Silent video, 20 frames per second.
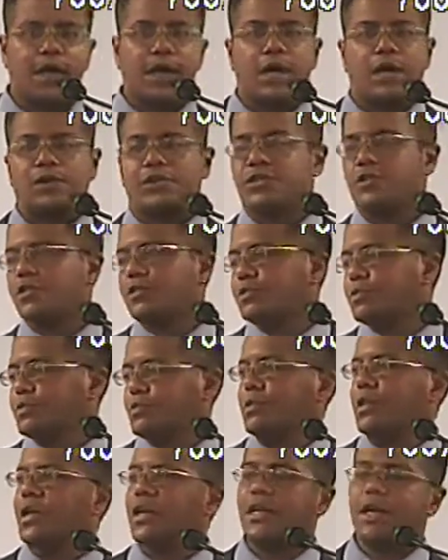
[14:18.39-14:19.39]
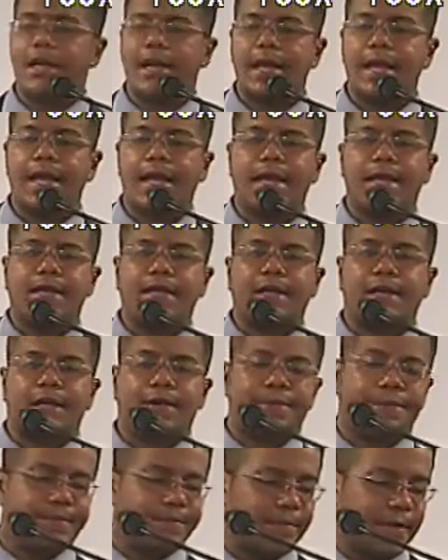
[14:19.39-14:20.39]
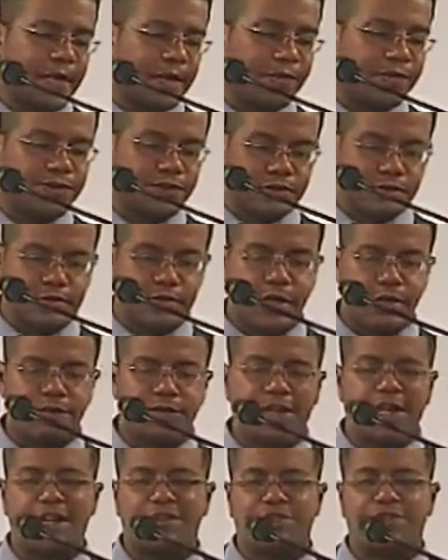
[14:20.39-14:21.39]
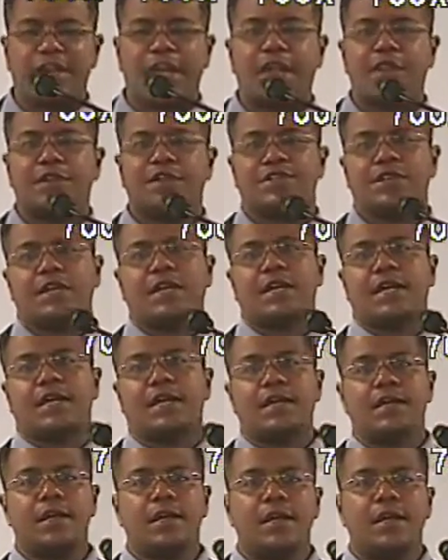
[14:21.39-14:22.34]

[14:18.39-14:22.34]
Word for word: how church was run, and um, he was he was kind of challenged on that.